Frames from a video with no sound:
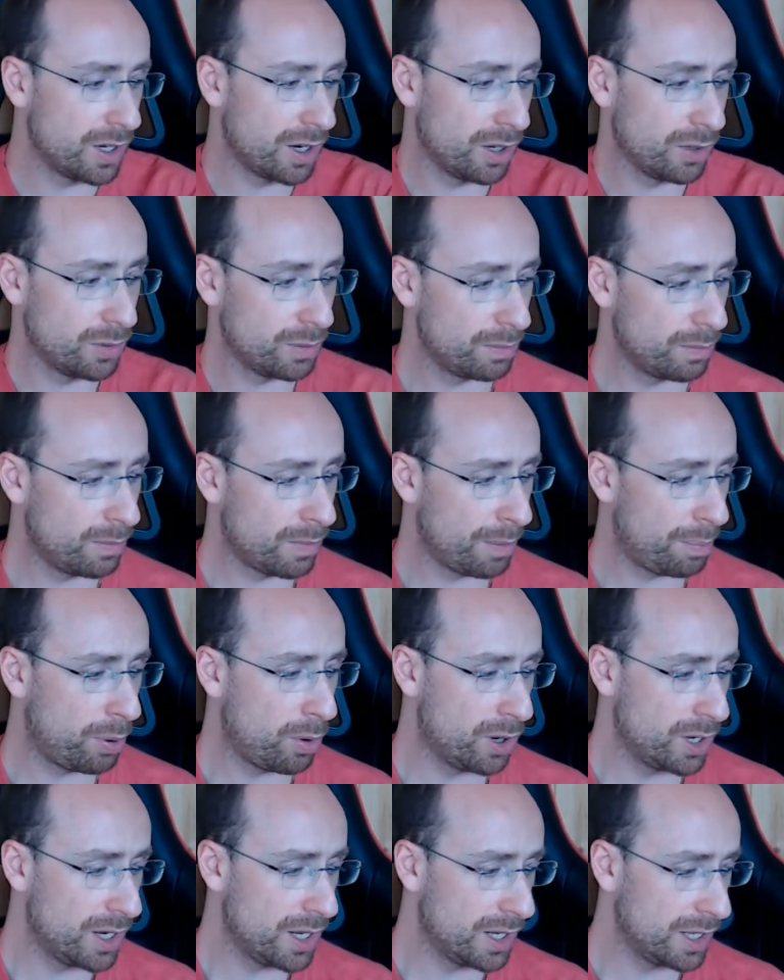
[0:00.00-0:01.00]
my
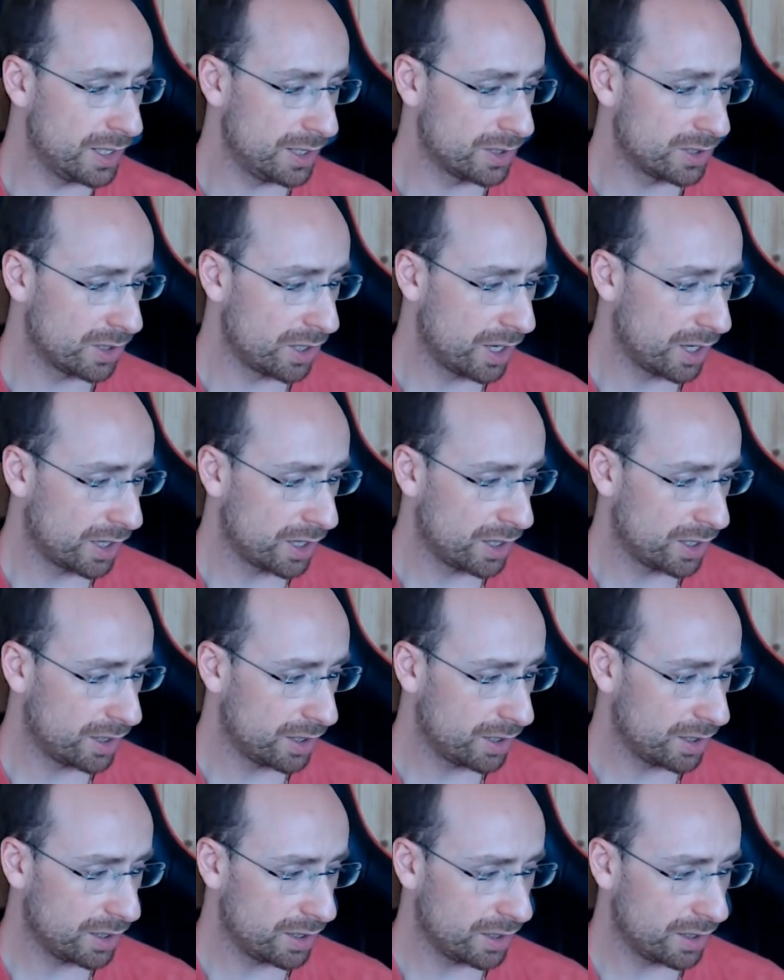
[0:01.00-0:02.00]
point is, like,
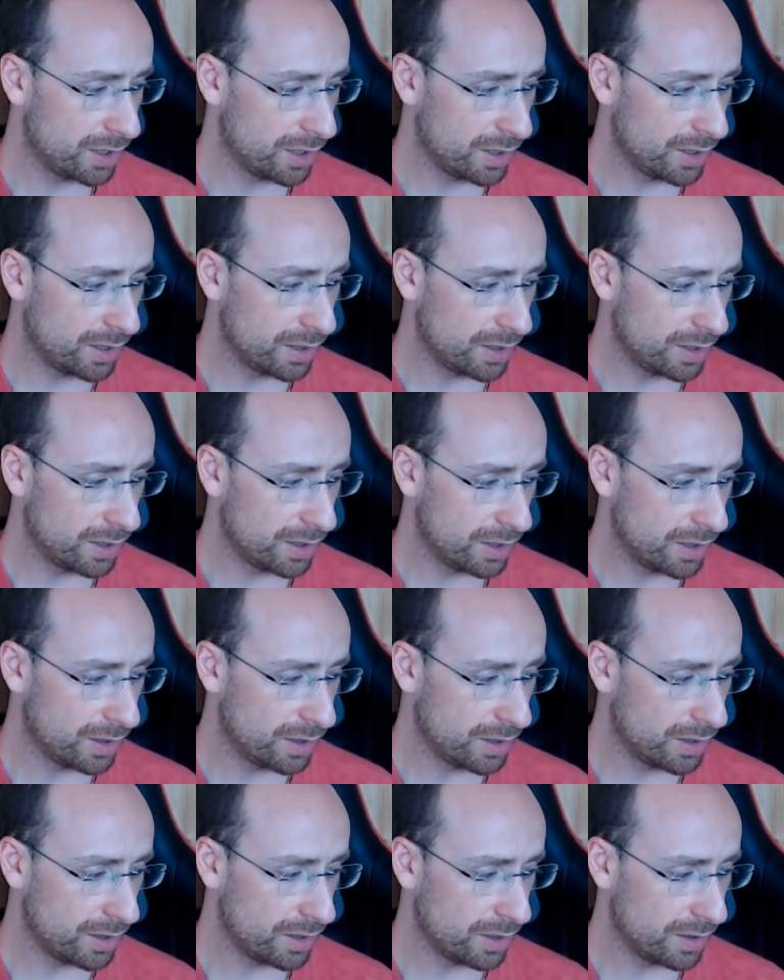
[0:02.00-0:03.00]

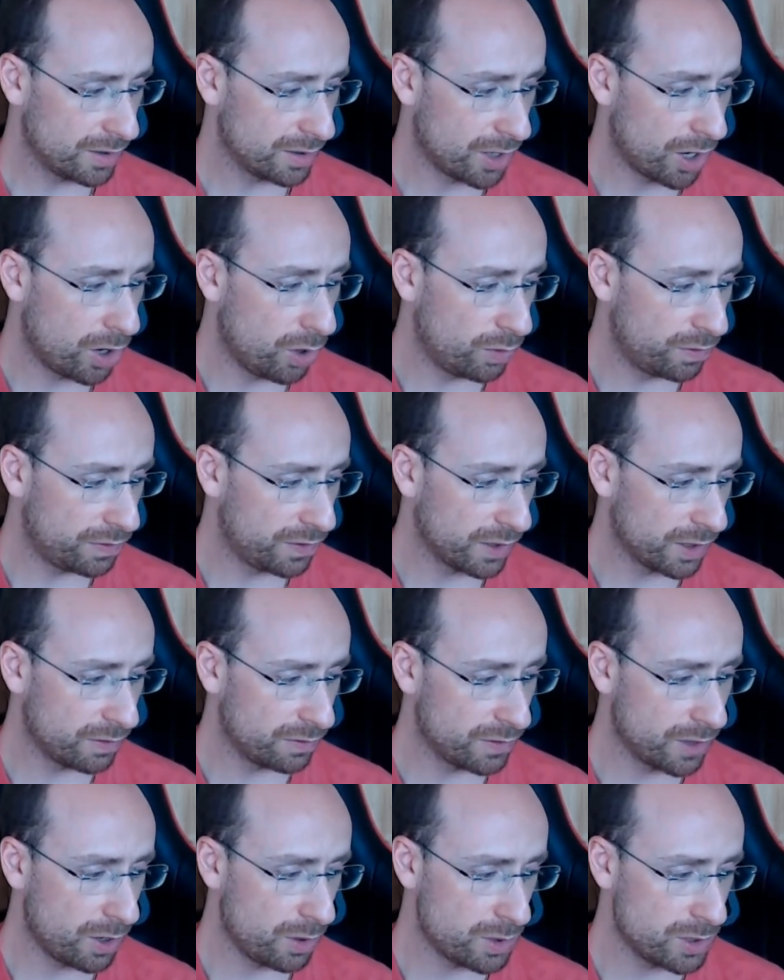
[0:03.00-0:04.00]
the whole thing of
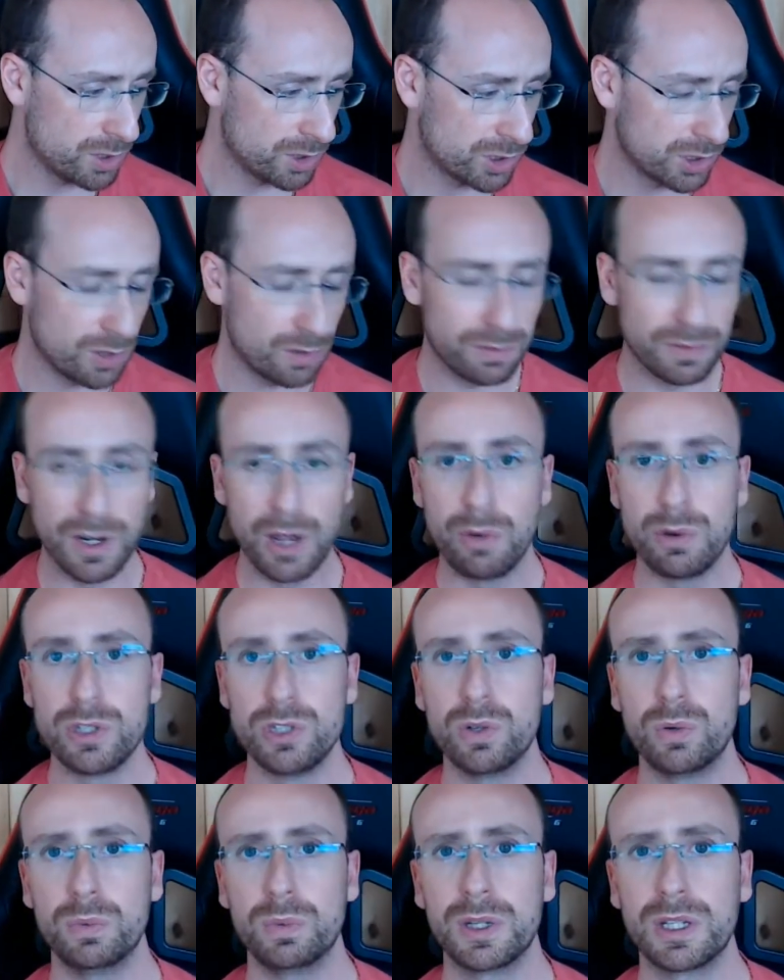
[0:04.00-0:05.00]
knowing yourself, knowing
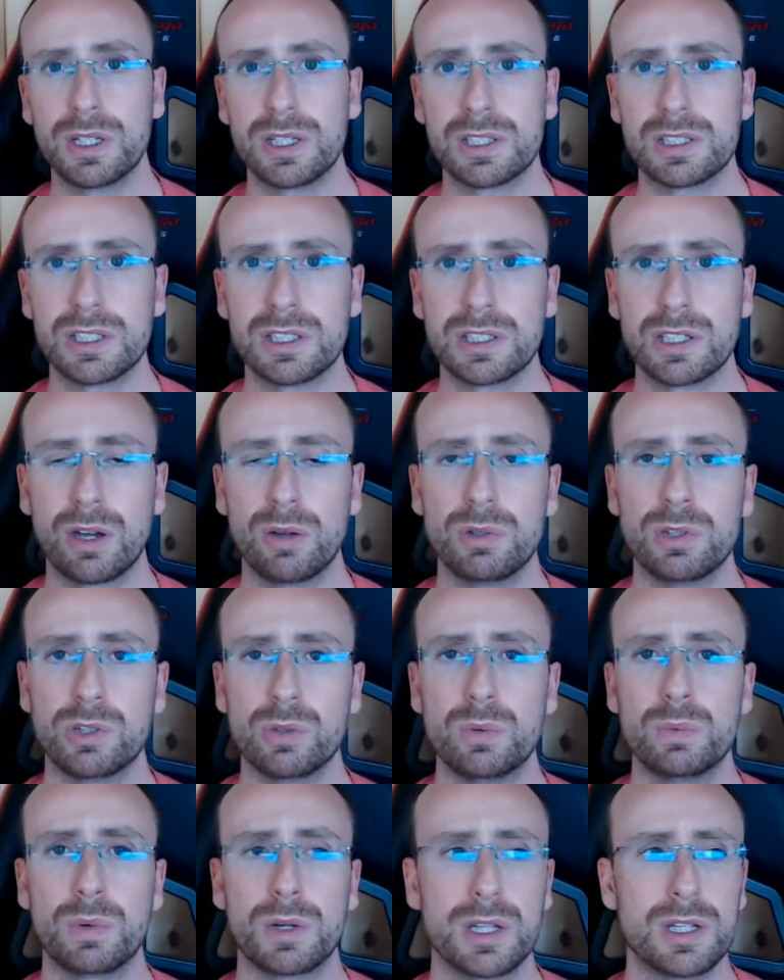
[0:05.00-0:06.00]
your weaknesses. Go and
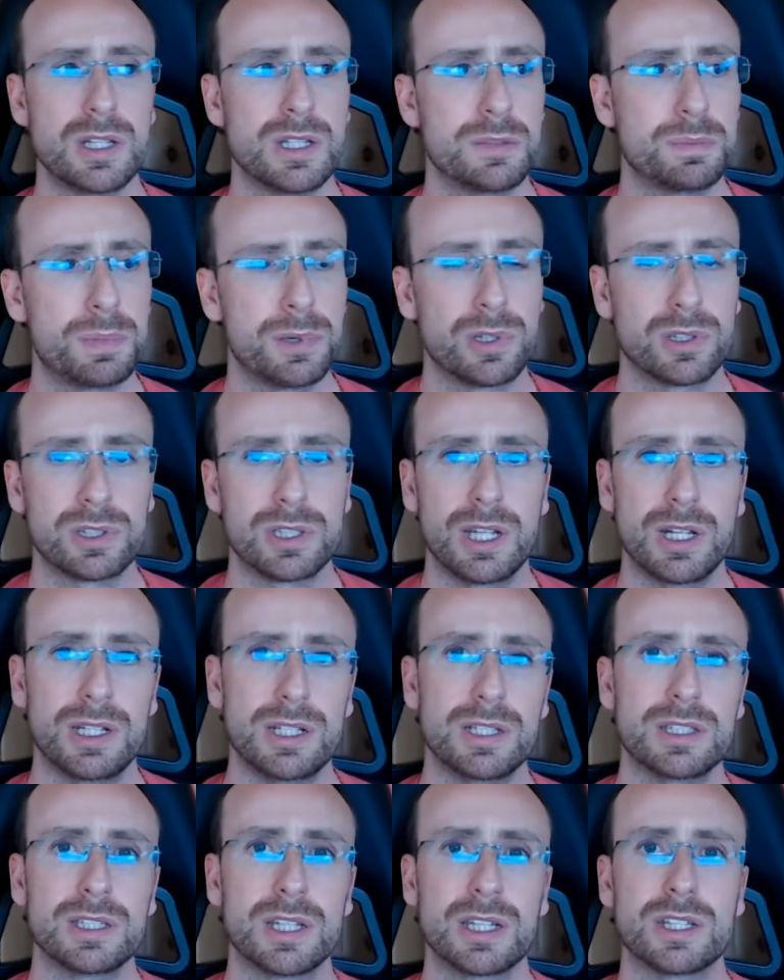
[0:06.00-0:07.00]
do one of these personality
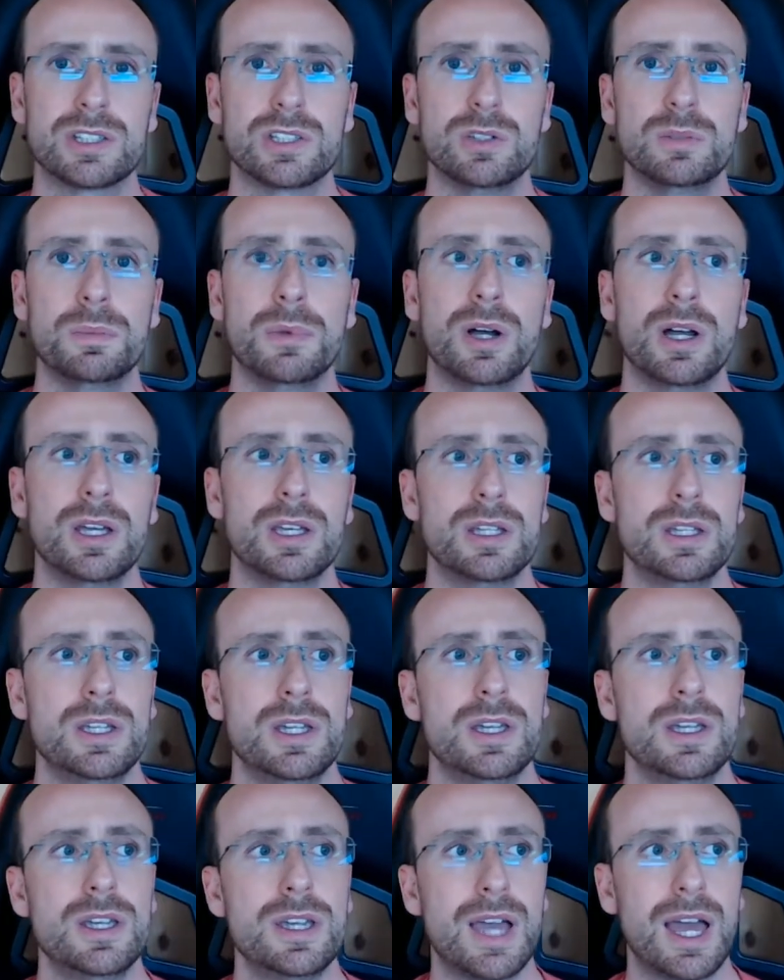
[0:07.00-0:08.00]
tests. You might,
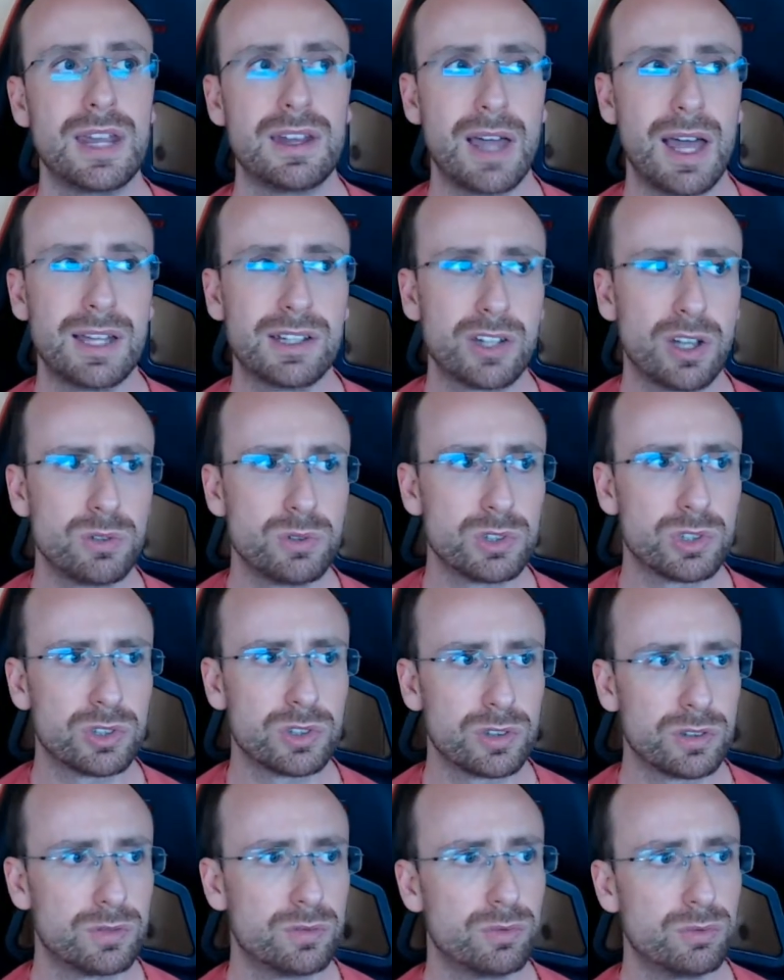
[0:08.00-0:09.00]
and don't just
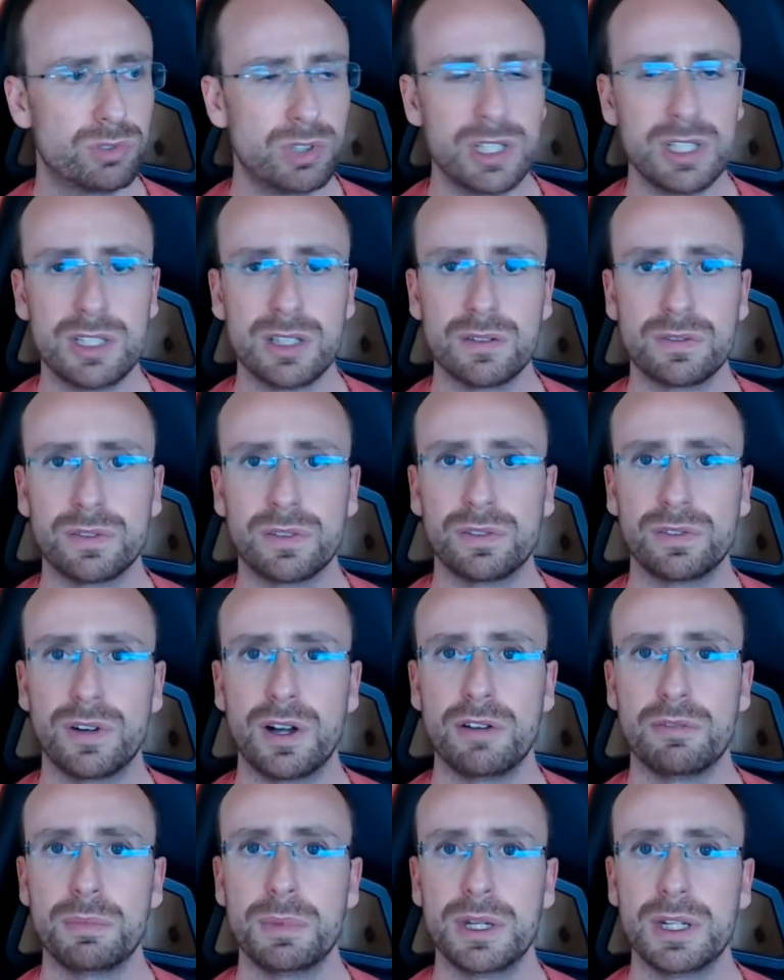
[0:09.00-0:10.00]
read it for
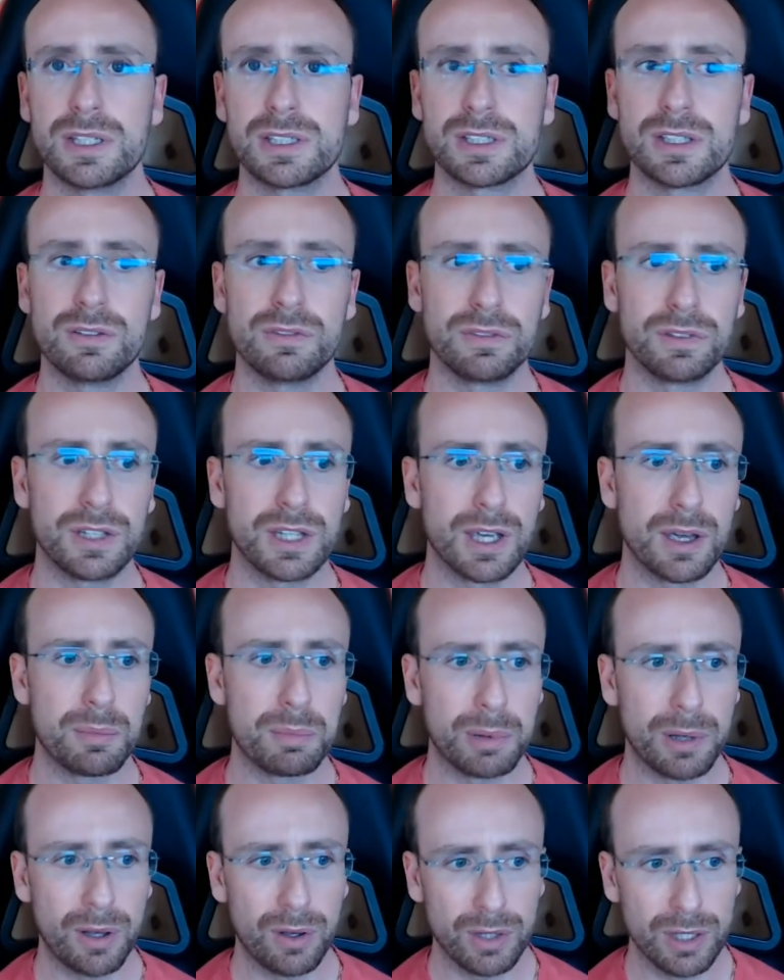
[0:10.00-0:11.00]
5 minutes and then forget
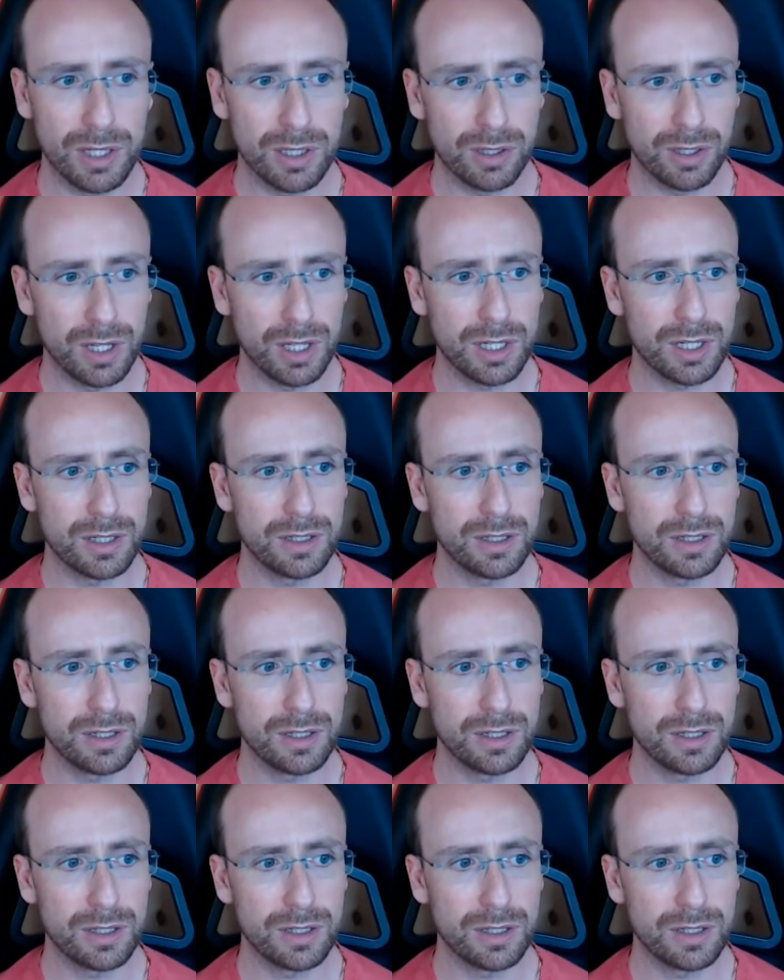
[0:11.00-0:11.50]
about it. Like,